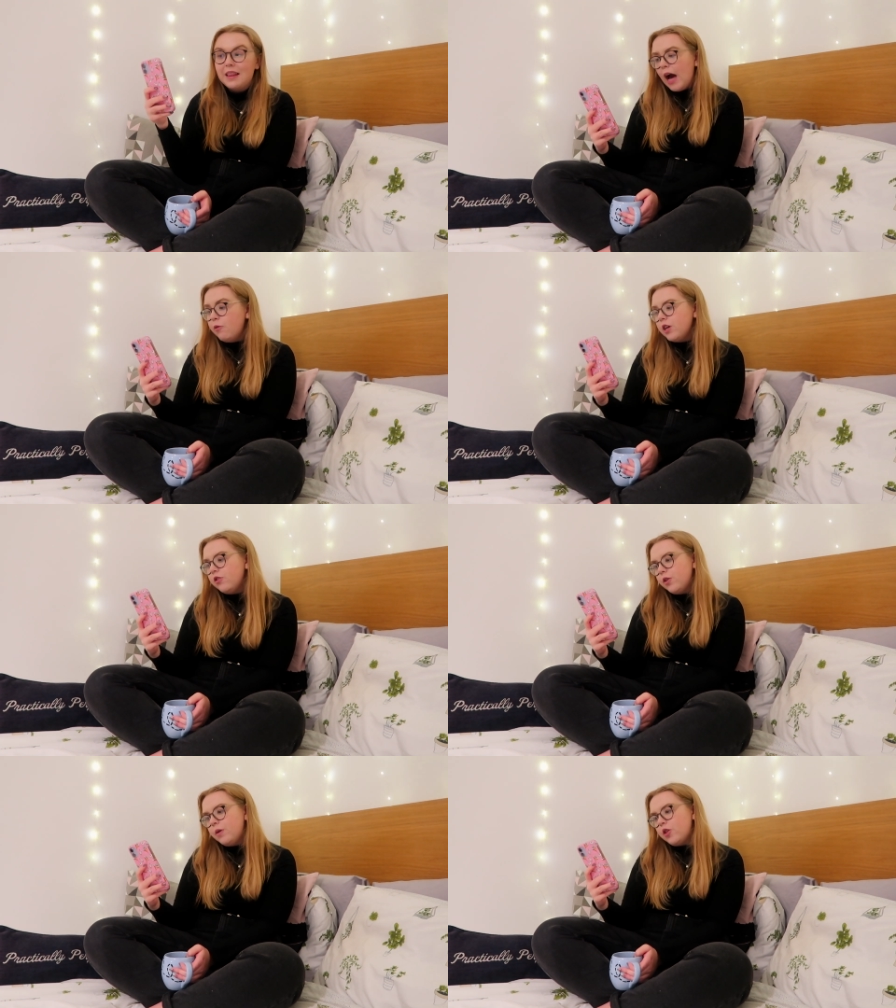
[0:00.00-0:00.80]
How are
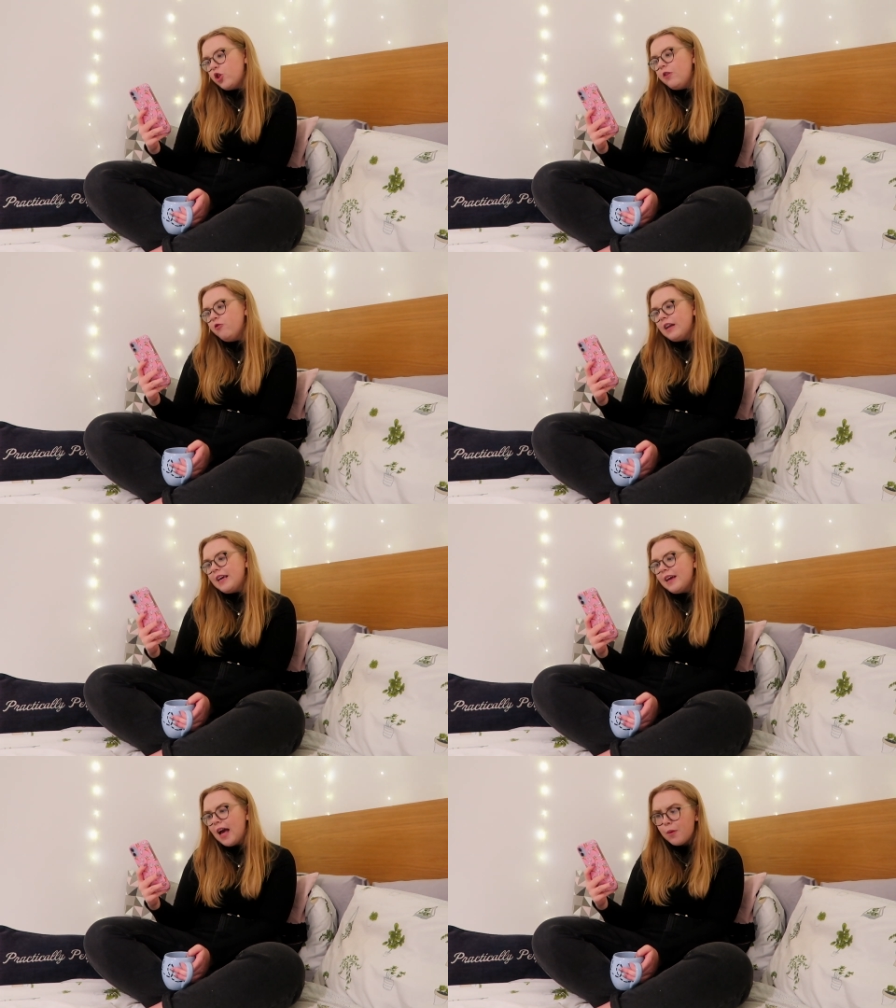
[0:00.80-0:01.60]
you doing
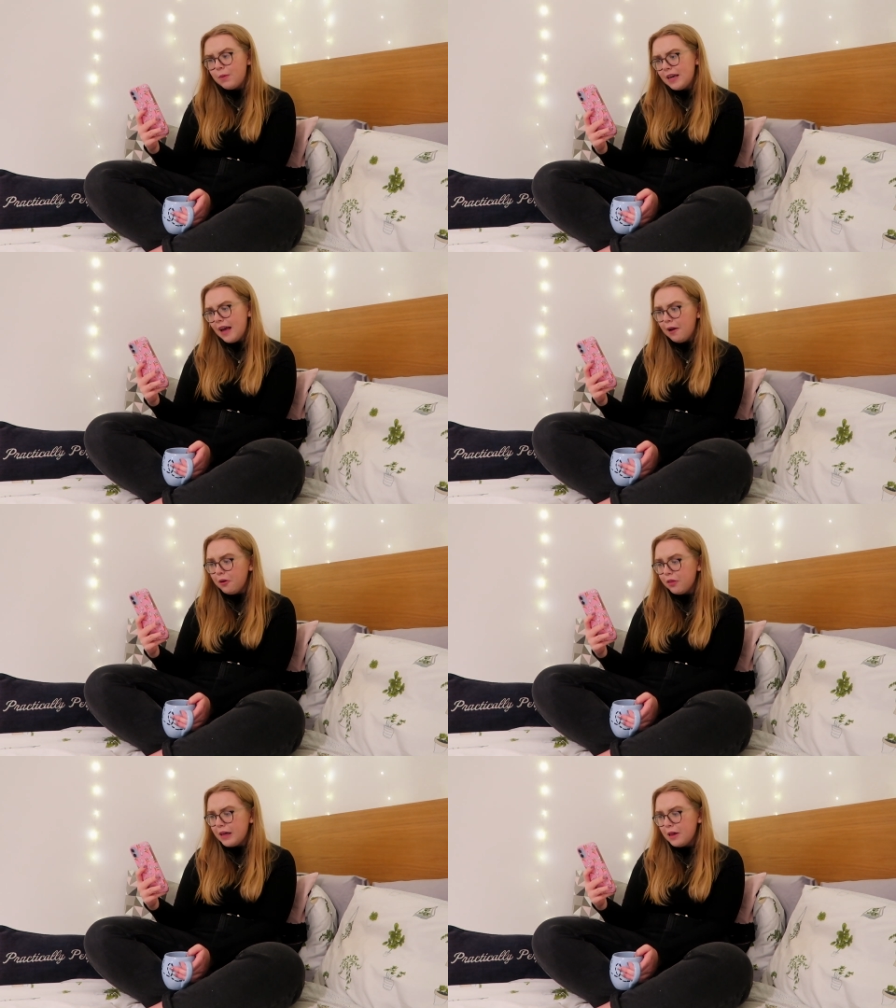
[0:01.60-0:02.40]
generally? Happy,
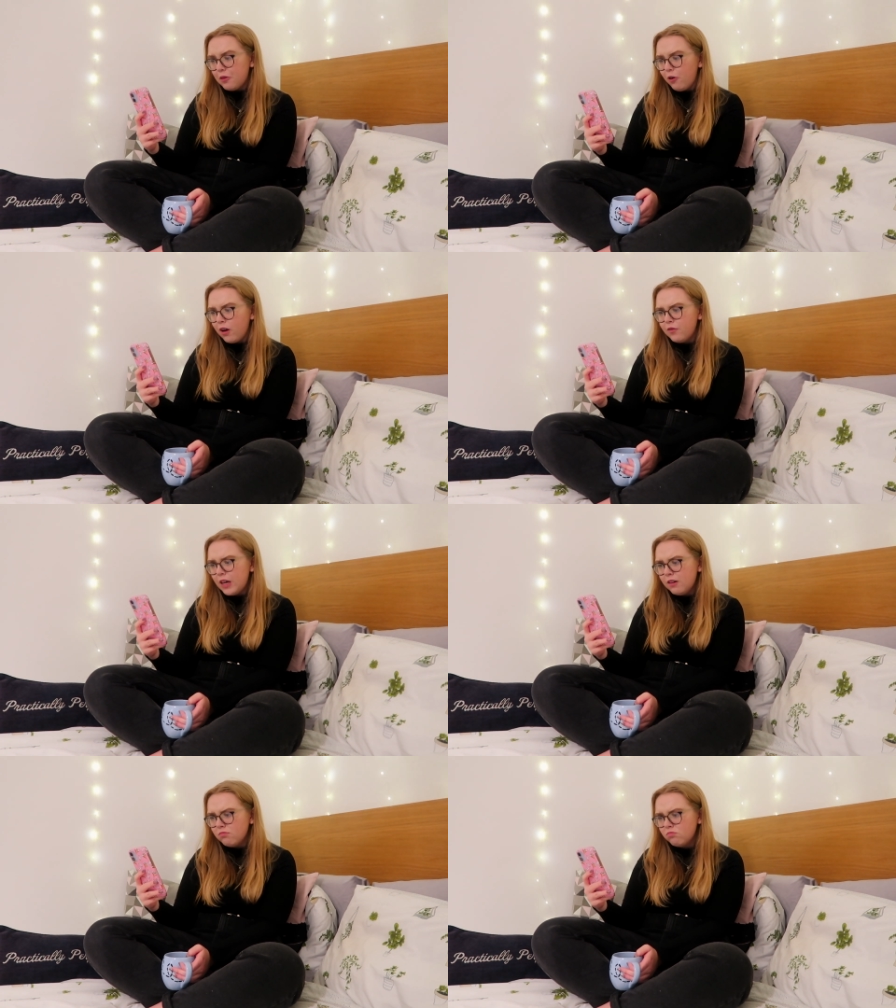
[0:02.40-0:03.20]
healthy, thriving?